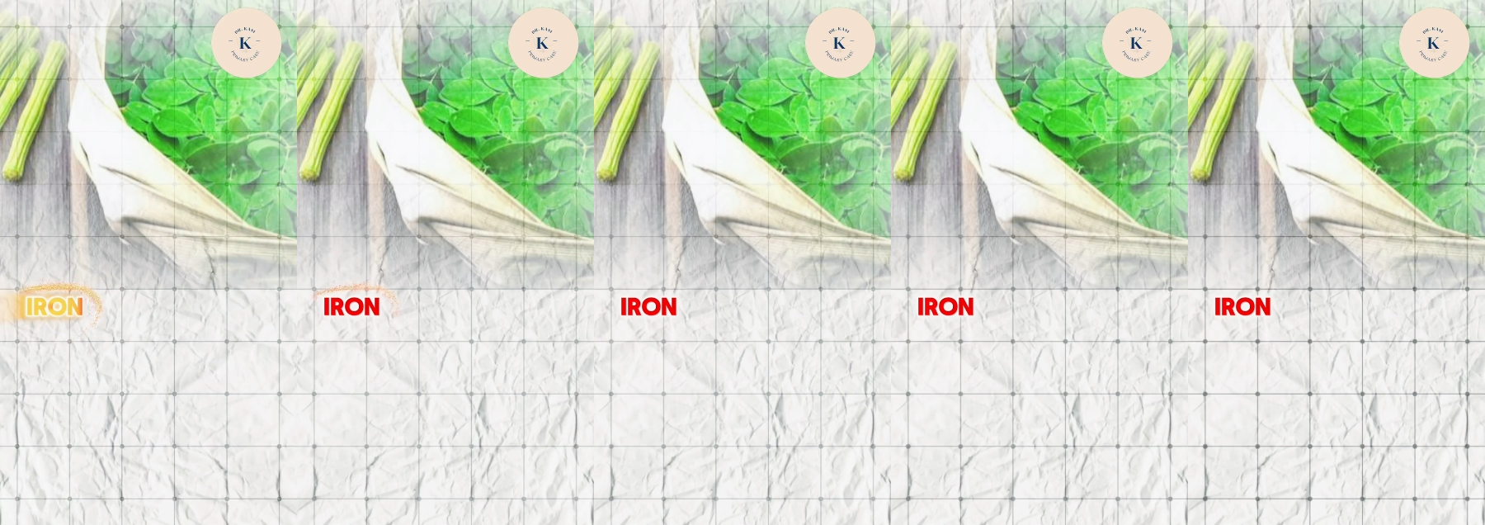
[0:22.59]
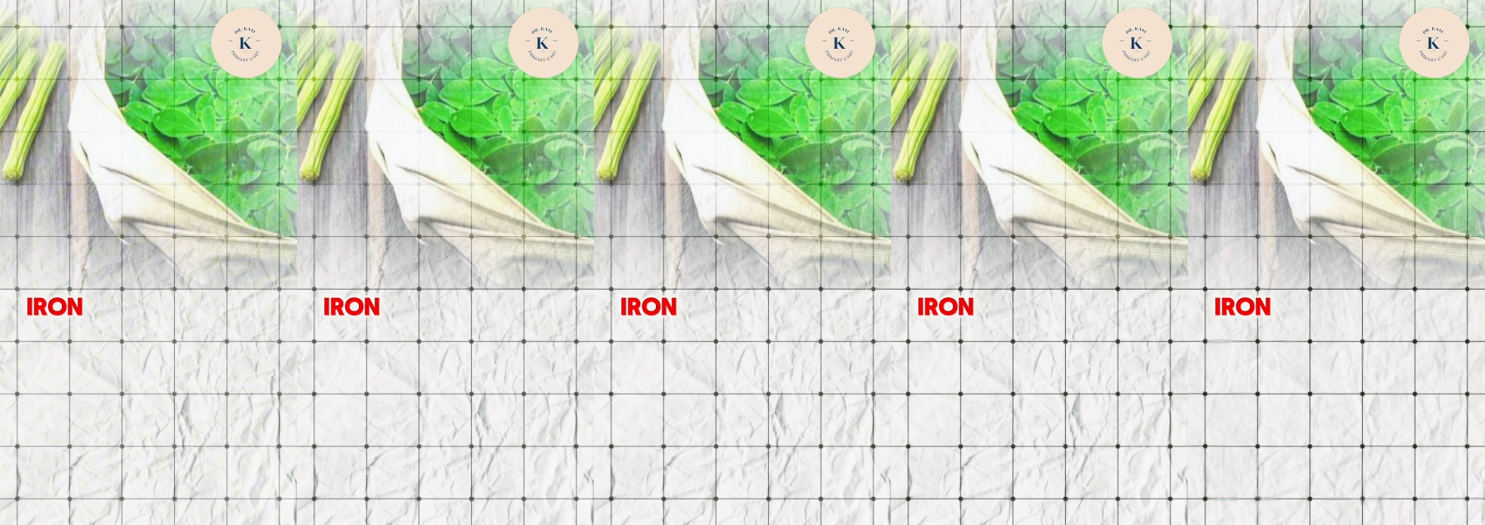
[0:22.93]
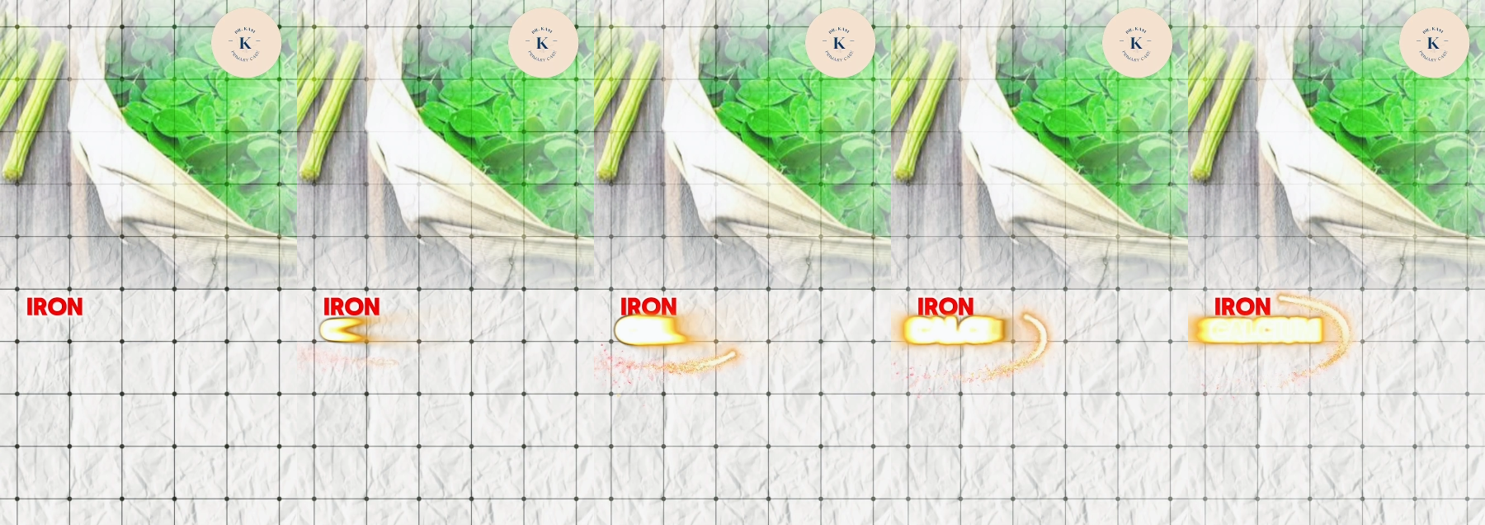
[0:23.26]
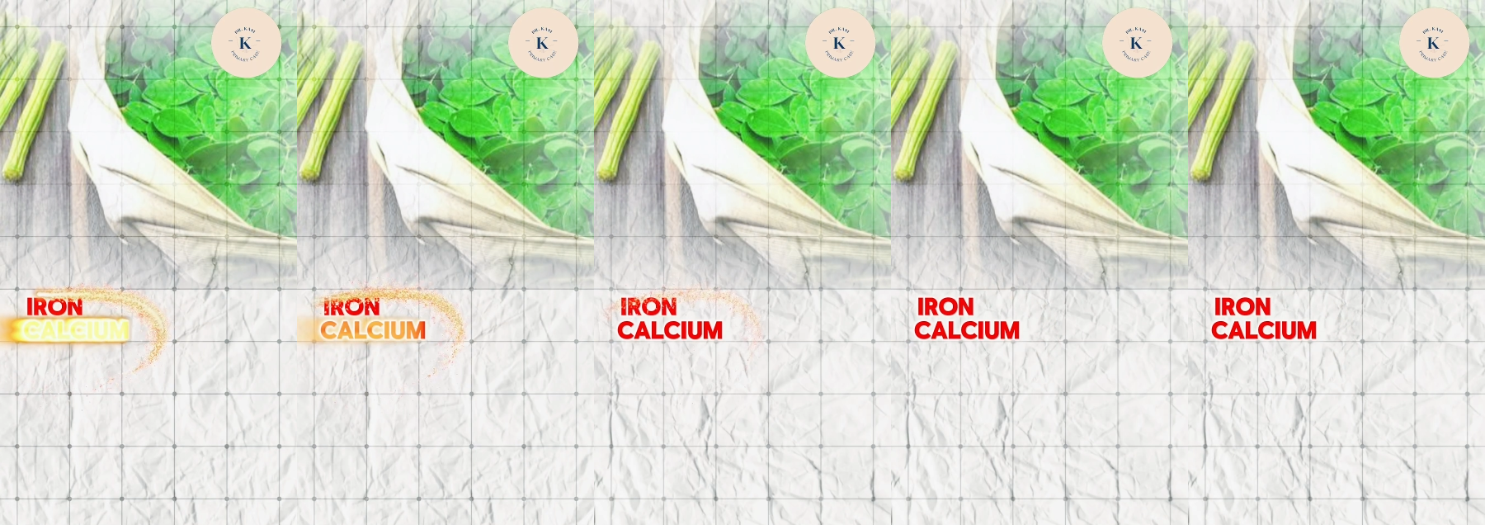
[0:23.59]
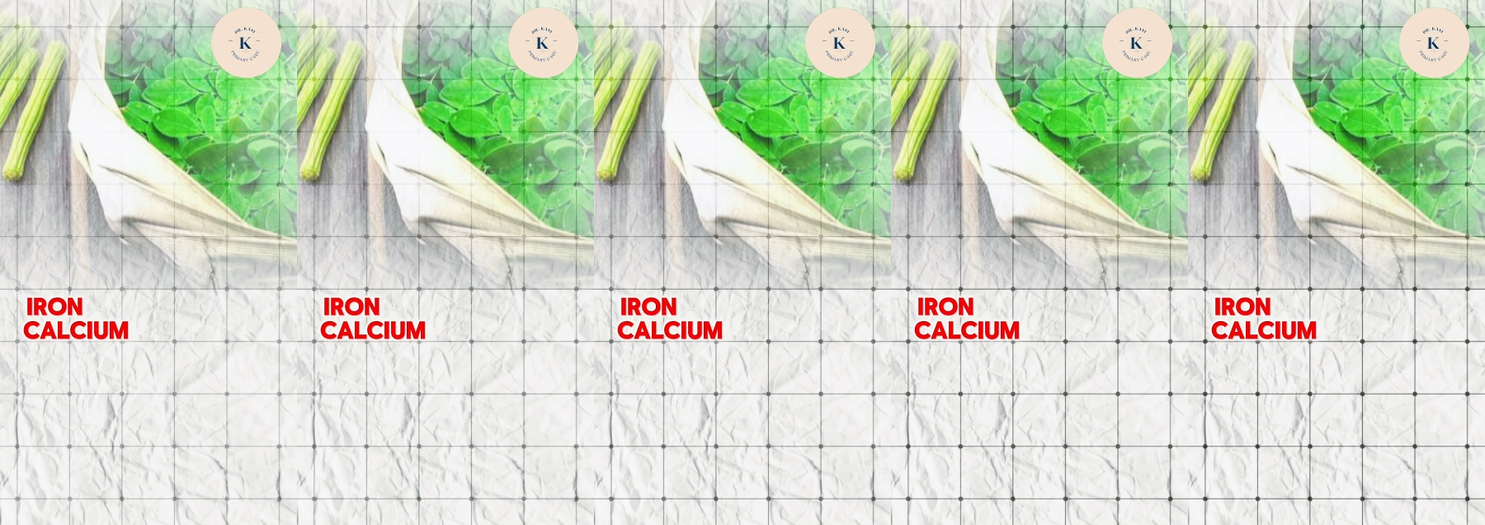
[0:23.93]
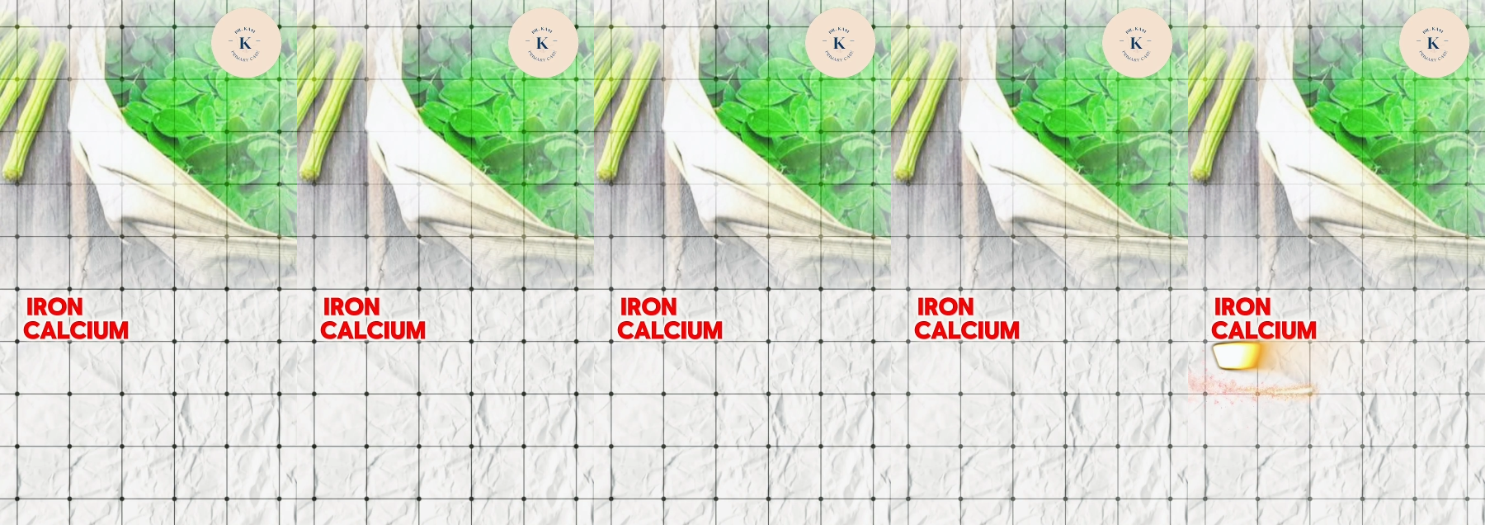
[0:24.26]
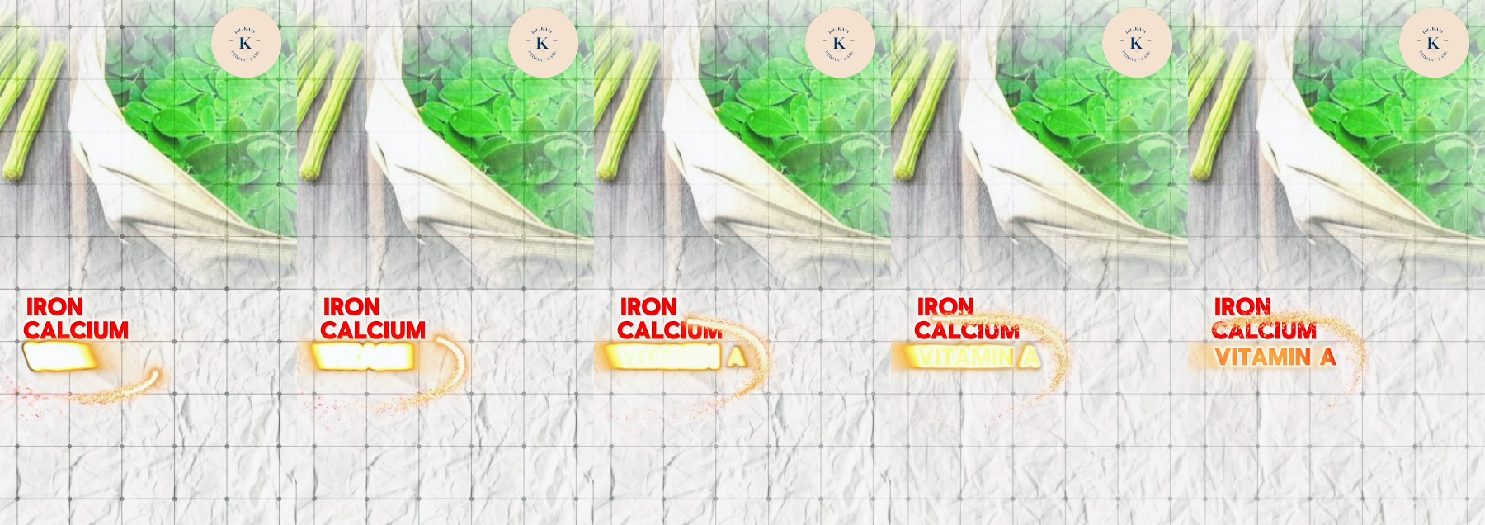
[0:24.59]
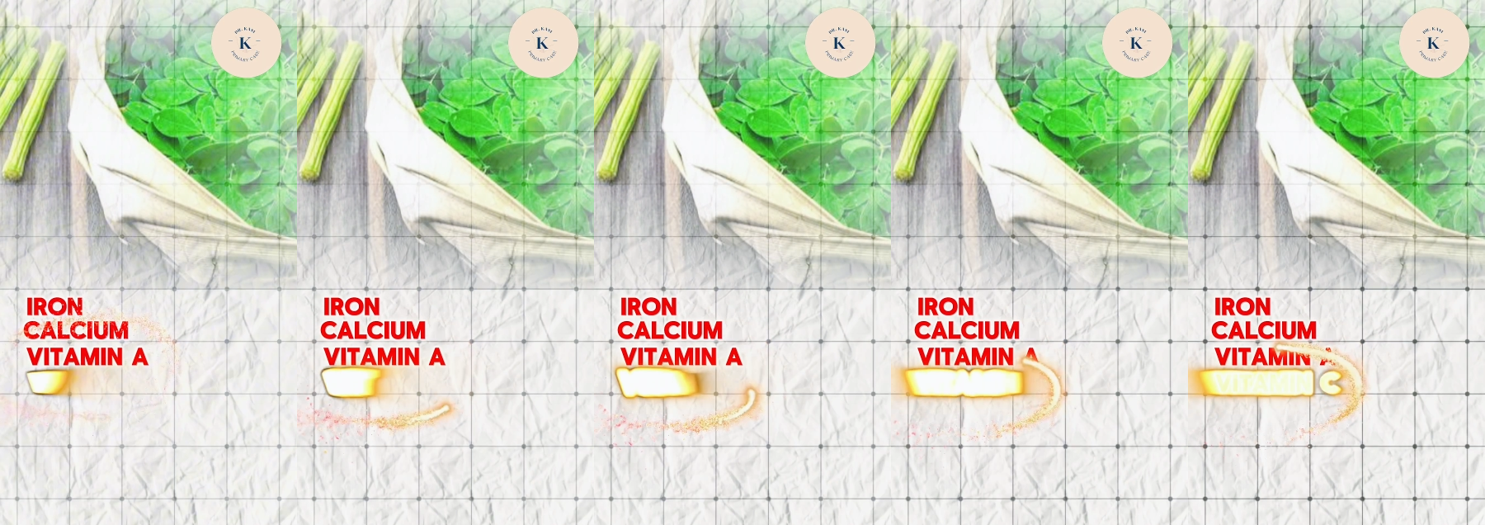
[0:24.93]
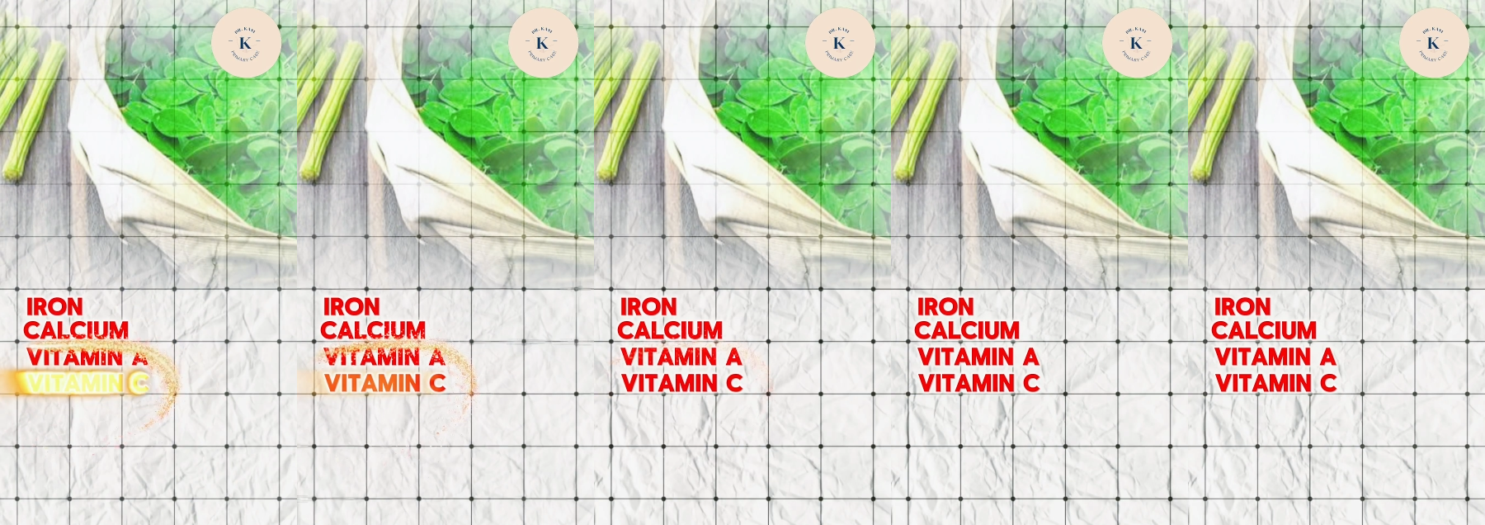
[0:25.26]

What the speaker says: (no speaker visible)